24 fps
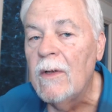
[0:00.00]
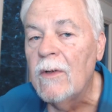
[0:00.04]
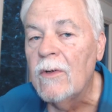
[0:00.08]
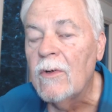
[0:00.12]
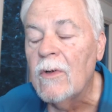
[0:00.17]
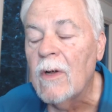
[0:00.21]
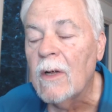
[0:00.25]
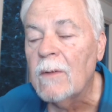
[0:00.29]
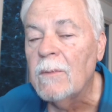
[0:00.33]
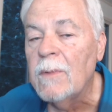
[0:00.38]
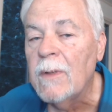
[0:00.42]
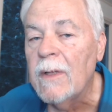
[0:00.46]

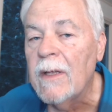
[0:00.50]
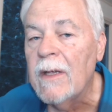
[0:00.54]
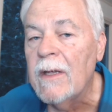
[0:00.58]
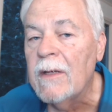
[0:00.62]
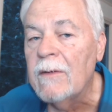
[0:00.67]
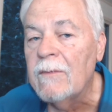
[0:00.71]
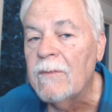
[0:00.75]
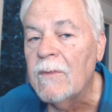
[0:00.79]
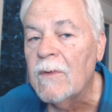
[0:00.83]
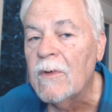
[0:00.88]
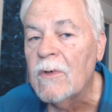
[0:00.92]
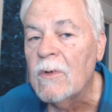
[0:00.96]
drug
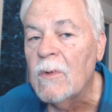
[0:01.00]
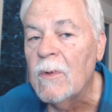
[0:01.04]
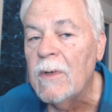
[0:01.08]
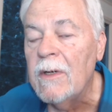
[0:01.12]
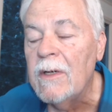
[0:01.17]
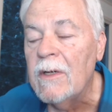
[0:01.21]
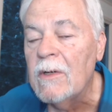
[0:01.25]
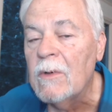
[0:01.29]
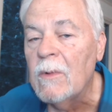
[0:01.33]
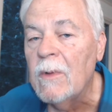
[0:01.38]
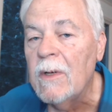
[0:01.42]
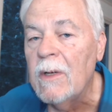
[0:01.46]
plan for
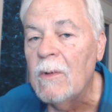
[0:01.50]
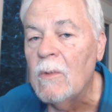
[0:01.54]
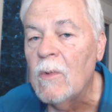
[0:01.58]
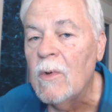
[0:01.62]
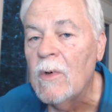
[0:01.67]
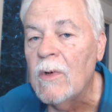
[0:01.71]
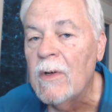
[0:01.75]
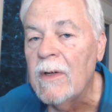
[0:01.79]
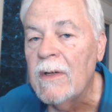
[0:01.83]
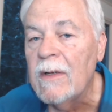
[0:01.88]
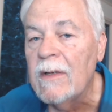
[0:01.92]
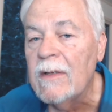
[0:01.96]

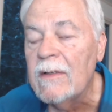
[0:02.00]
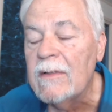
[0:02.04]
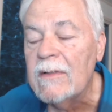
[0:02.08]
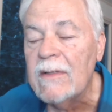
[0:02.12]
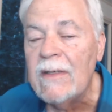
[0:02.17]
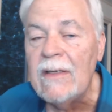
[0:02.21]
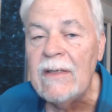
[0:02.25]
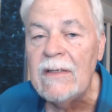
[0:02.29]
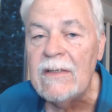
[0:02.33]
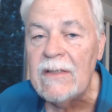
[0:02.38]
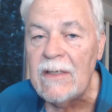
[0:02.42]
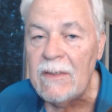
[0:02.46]
2021. It's
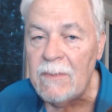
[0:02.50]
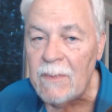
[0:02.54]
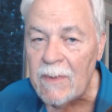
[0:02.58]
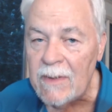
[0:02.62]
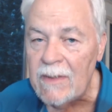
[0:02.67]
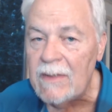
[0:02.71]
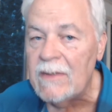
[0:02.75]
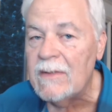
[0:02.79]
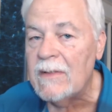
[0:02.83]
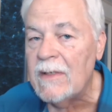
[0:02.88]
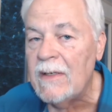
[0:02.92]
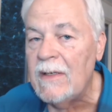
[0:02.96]
easy
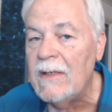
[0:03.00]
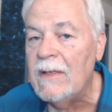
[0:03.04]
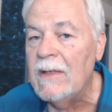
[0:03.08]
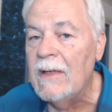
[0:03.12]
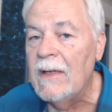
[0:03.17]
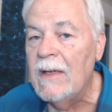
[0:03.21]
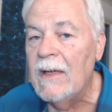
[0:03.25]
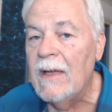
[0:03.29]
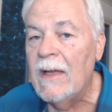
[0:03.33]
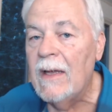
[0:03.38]
peasy,